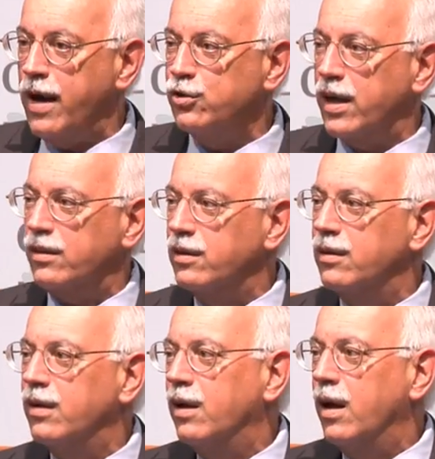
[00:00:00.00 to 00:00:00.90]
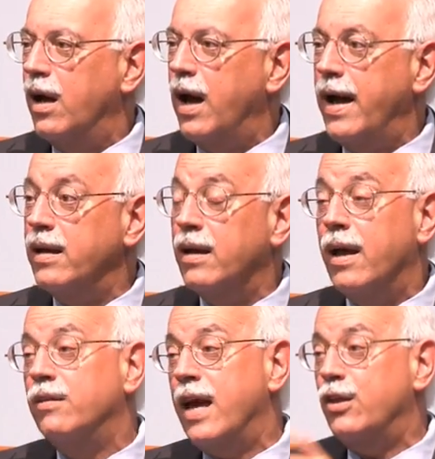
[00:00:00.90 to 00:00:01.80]
project. I,
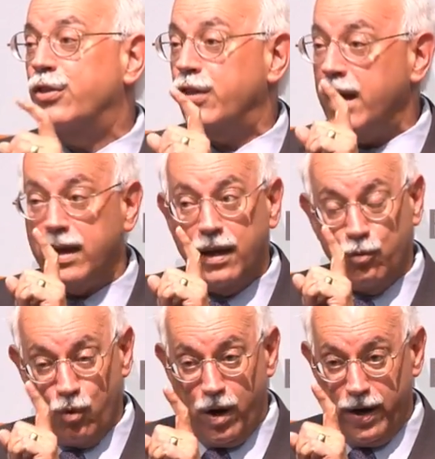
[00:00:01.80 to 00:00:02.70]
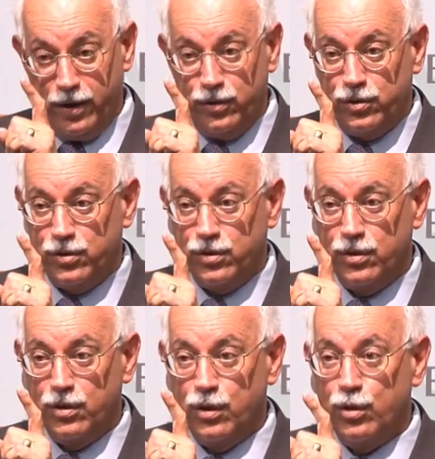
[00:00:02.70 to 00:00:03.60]
they think it was,
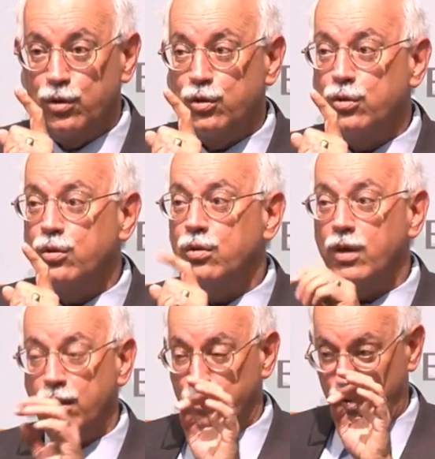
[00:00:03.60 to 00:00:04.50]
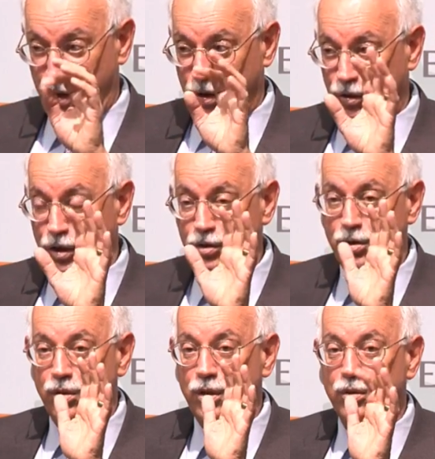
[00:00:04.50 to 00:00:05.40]
they, they did
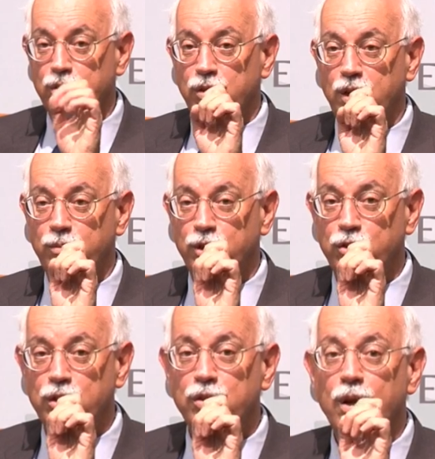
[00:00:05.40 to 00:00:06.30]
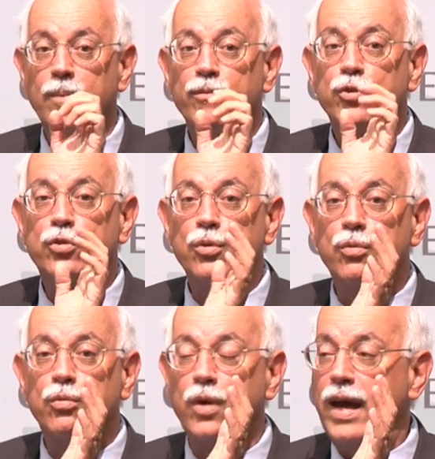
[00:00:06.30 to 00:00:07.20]
these, these, the MDGs, to
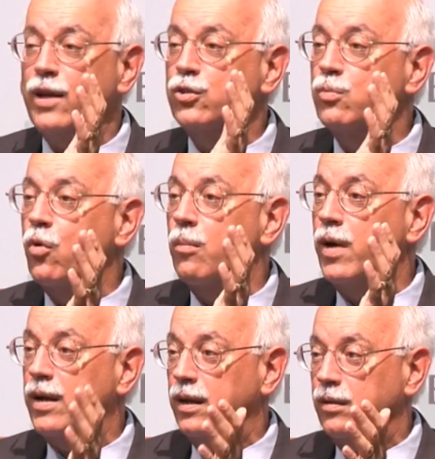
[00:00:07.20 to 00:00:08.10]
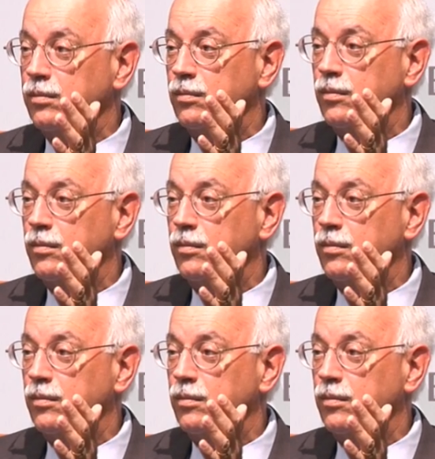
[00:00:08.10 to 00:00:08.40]
raise more money.